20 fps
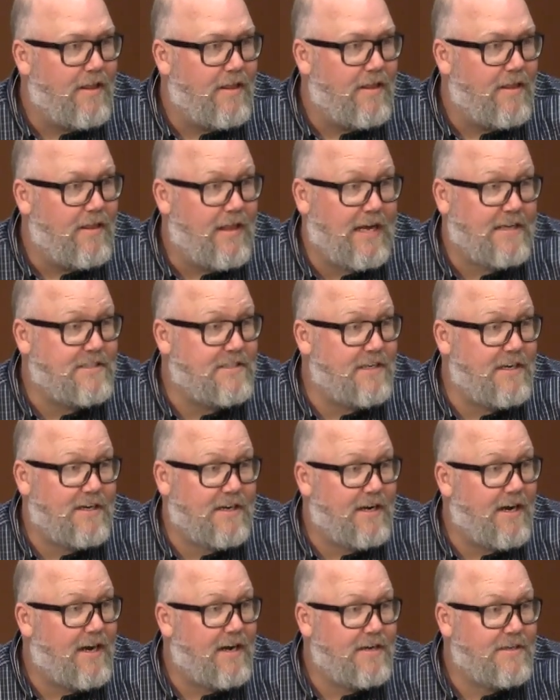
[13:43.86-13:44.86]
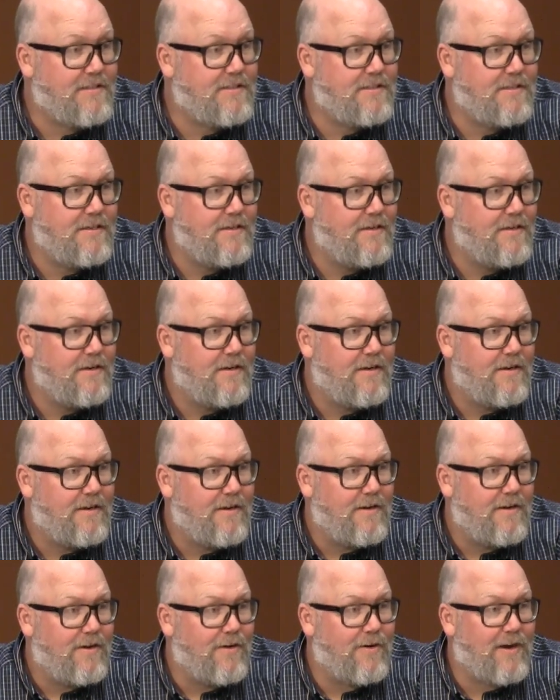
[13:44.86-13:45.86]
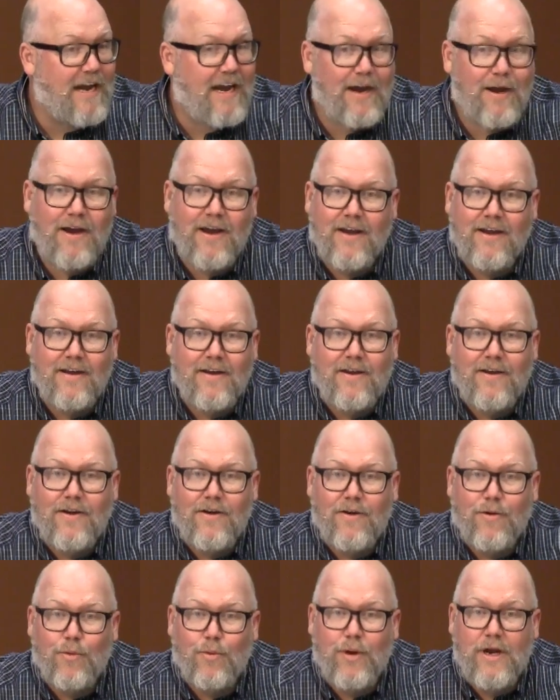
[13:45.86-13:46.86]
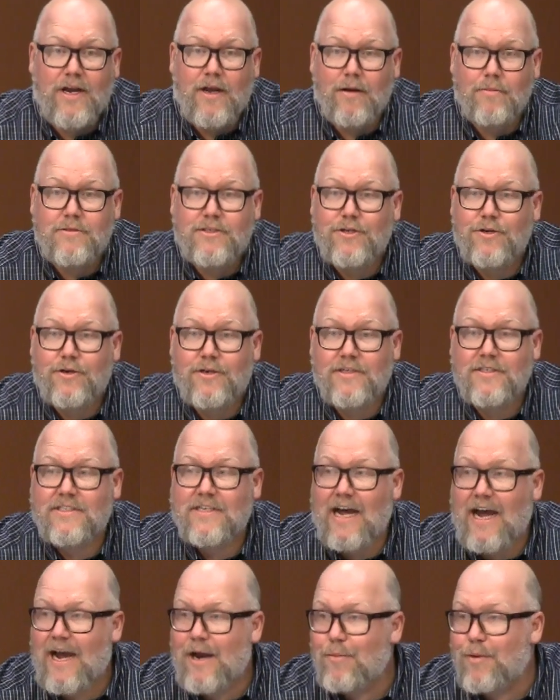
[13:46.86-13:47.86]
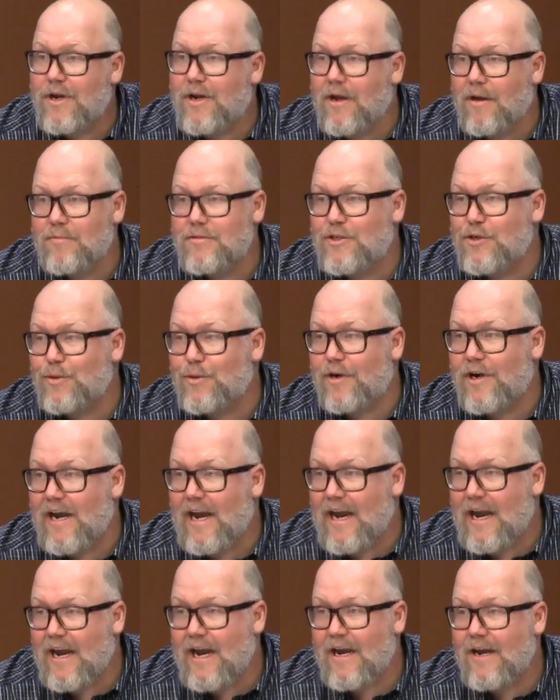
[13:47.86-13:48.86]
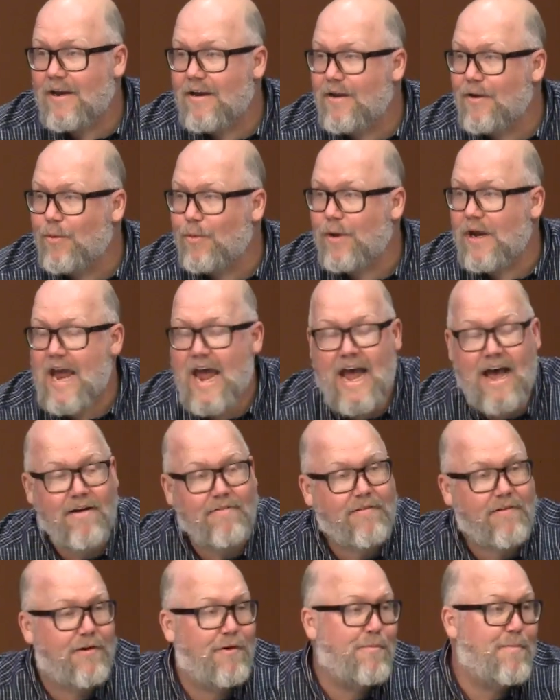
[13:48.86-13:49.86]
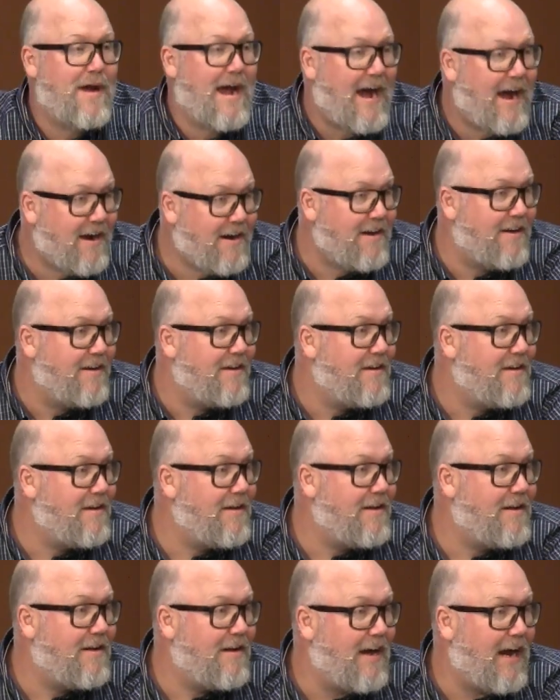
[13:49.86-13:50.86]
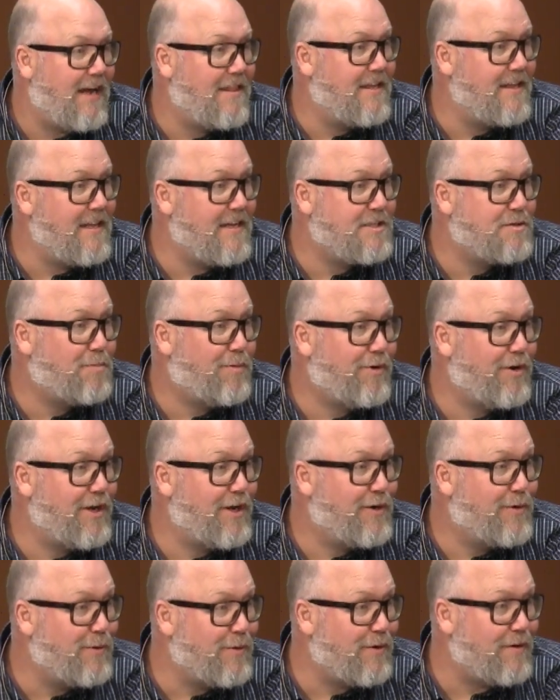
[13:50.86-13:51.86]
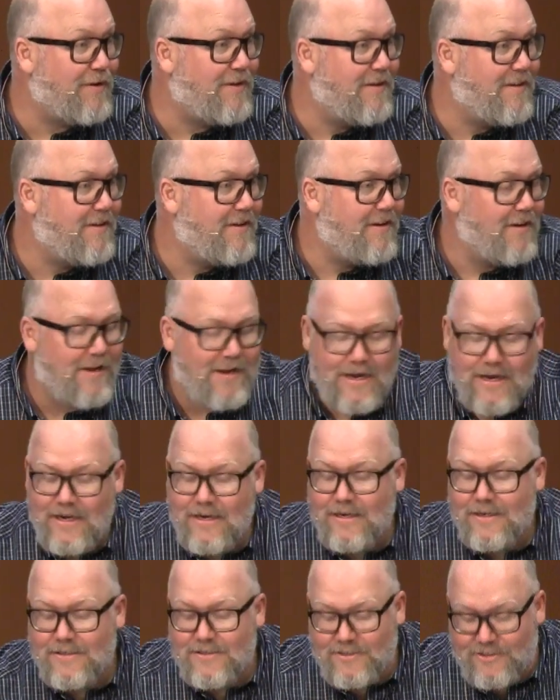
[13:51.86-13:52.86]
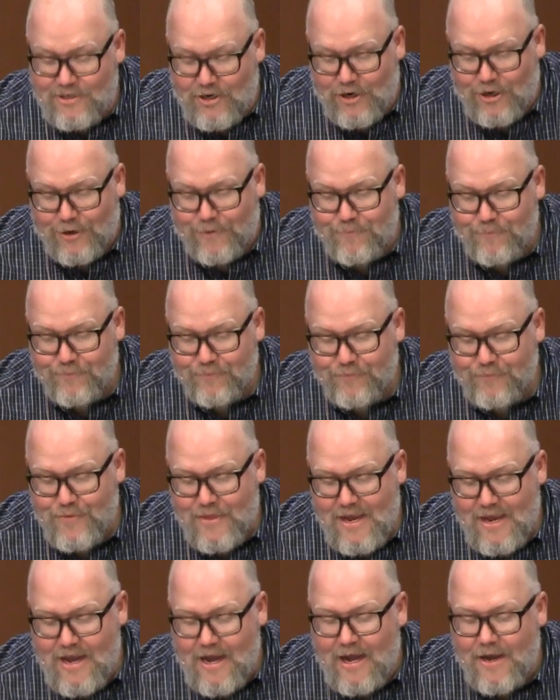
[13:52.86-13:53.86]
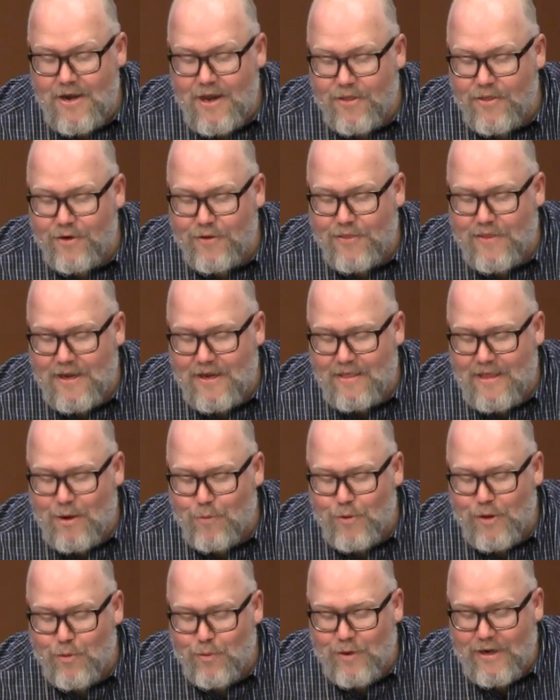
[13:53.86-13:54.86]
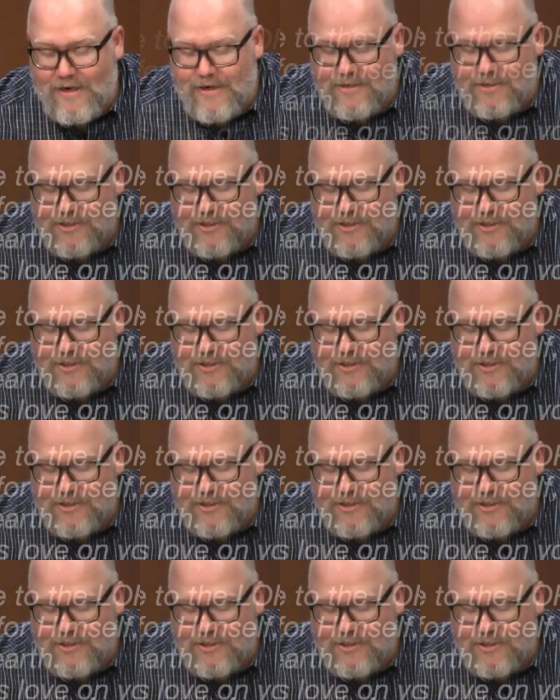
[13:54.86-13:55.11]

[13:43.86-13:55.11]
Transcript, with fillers: That's it, guys. Okay? We come to her side, we come to her aid, we have her back. I think that's pretty cool. So, another thing that we read in